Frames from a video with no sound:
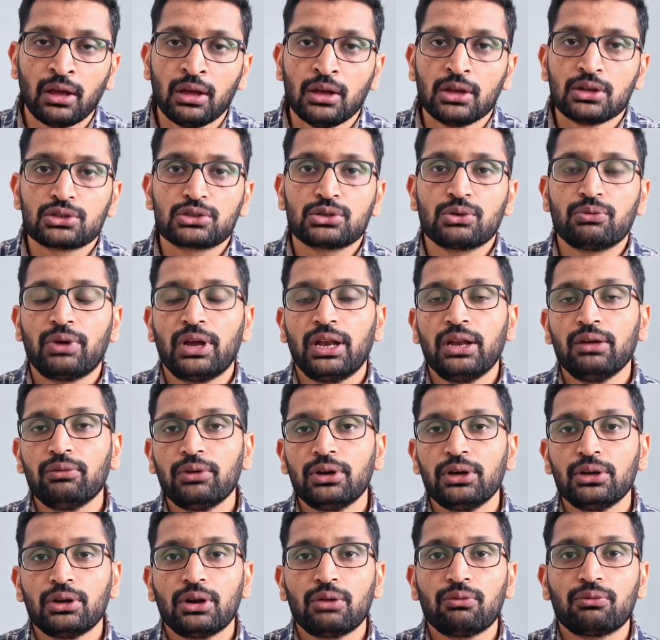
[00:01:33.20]
So
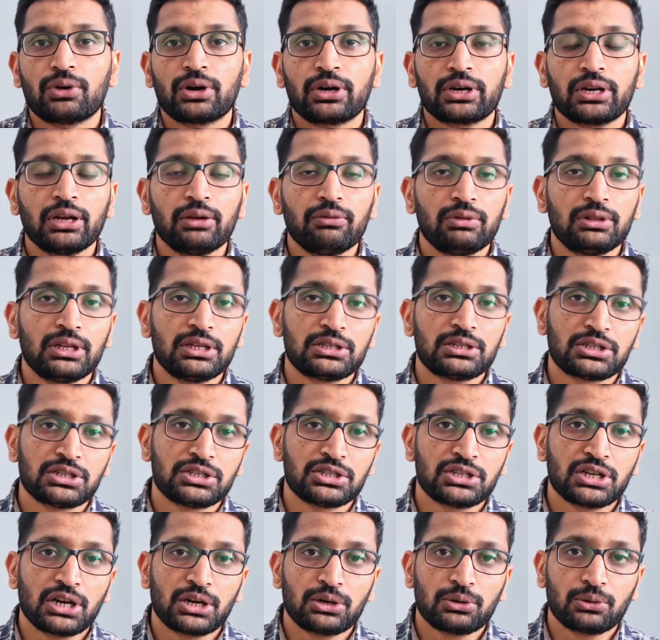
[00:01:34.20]
whenever you're working with the
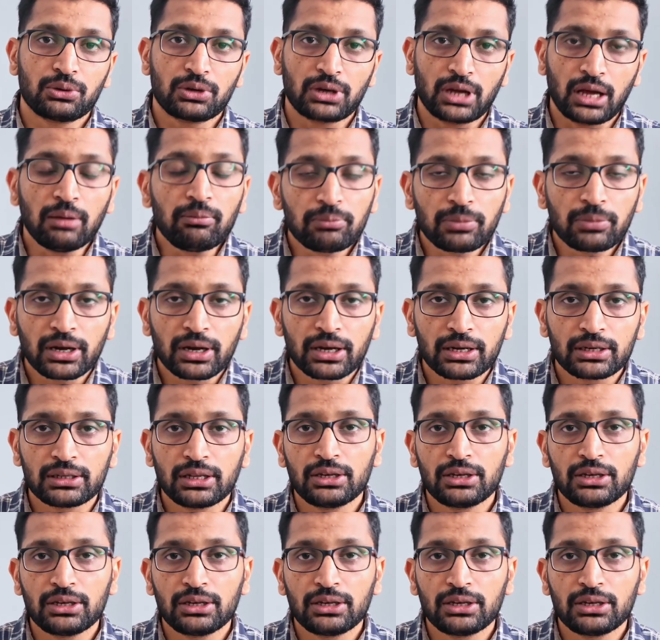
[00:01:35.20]
Jinja2 template,